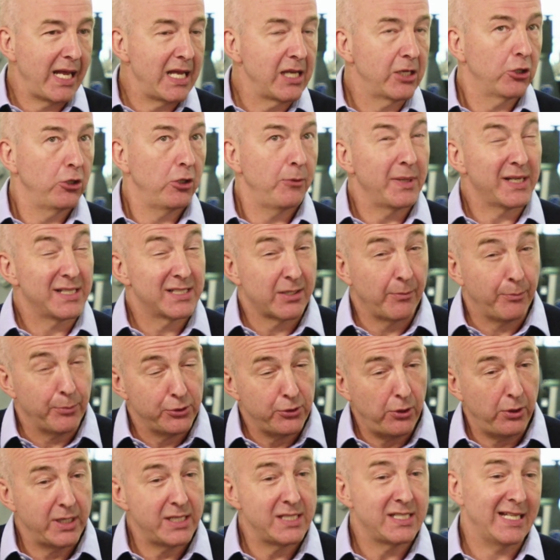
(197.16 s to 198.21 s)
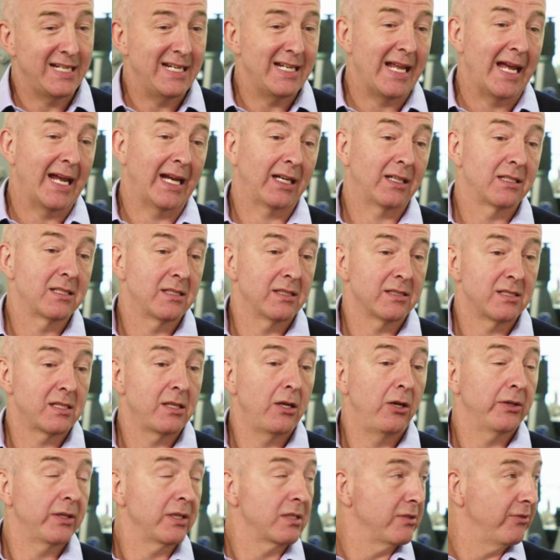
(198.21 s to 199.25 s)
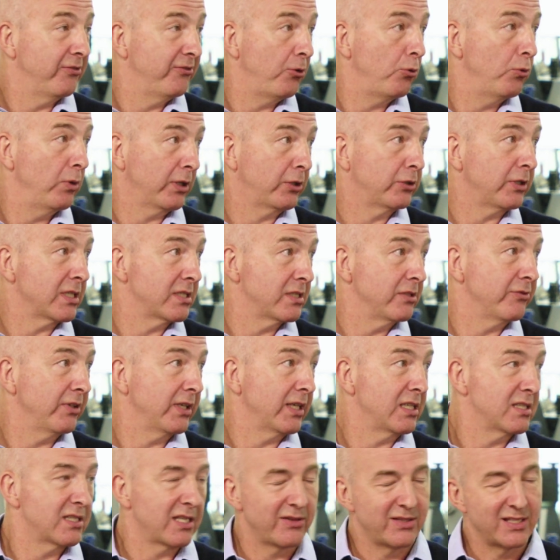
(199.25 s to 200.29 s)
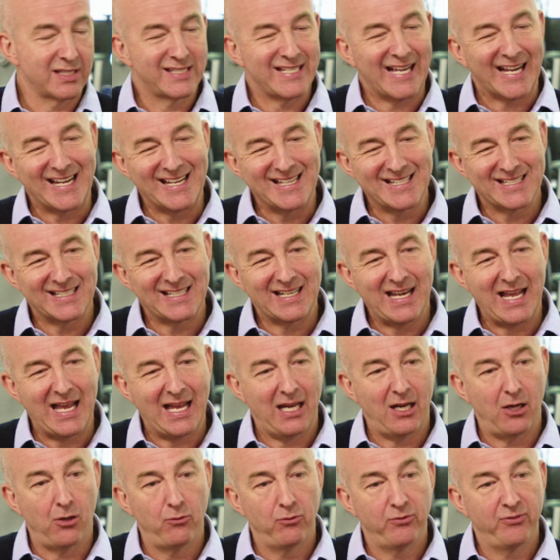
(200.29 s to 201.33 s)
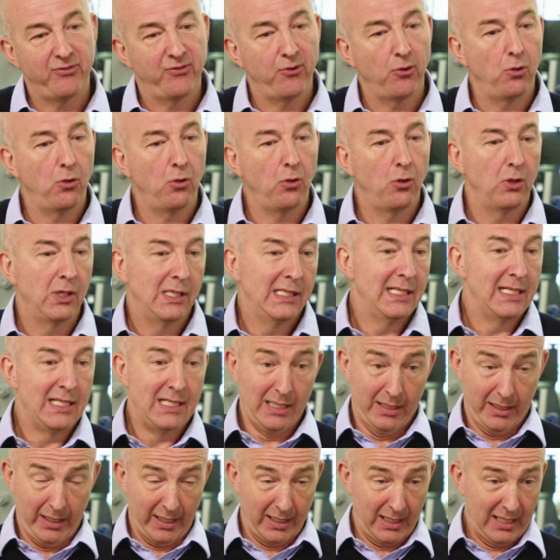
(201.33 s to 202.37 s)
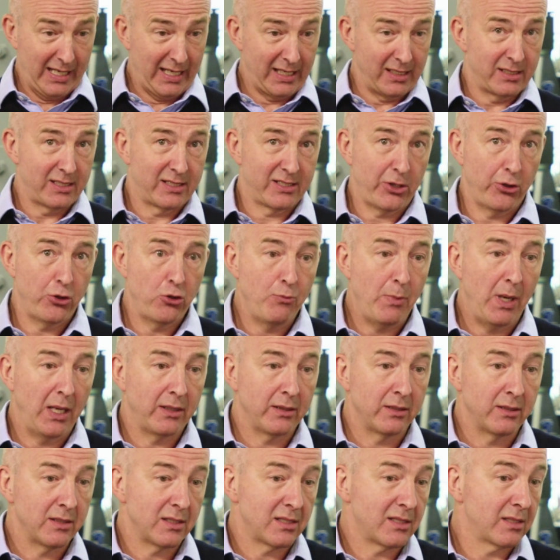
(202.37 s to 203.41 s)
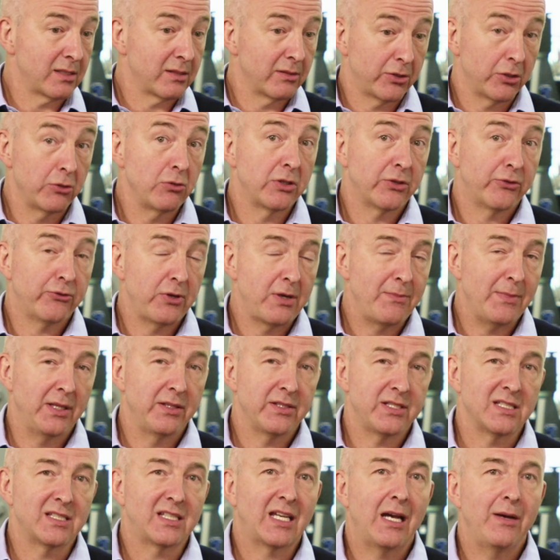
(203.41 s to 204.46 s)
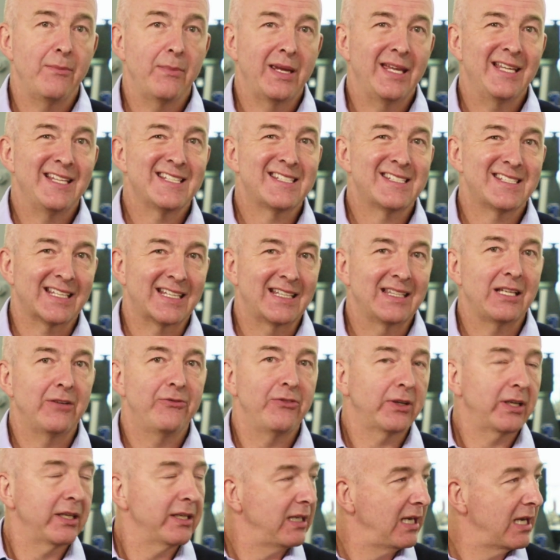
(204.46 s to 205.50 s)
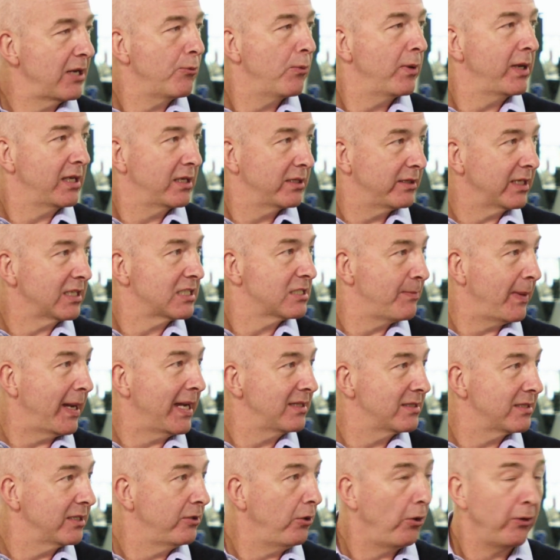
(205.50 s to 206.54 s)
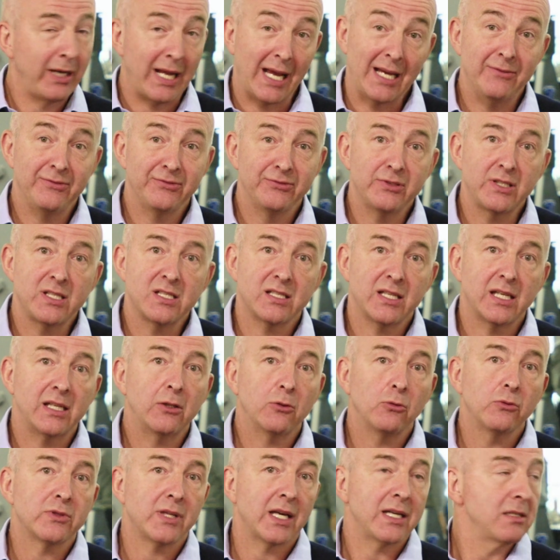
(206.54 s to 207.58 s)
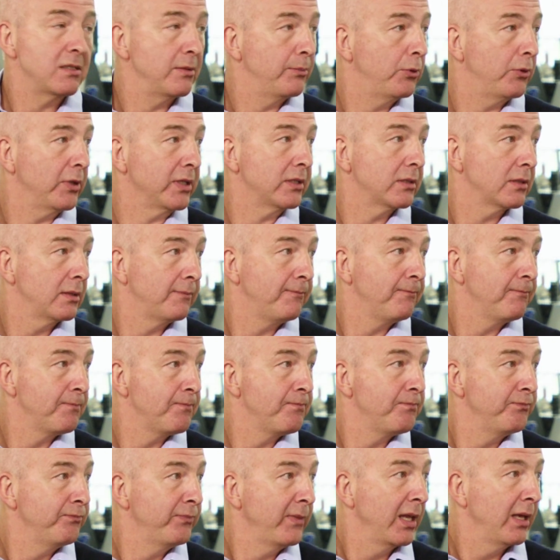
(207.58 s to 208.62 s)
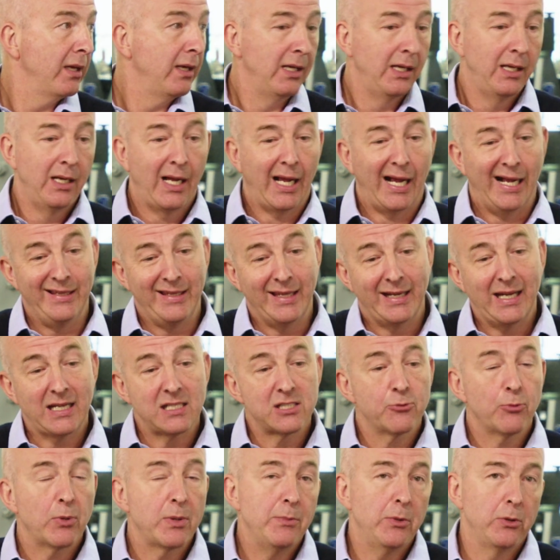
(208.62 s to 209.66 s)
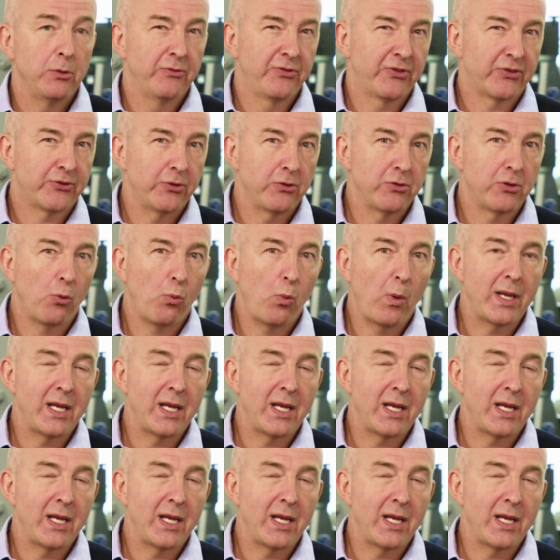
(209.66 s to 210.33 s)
economic surprise index started to fall aggressively. So the data now for at least 2 to 3 months is coming in significantly weaker than expected on every single data point. And then as we move through the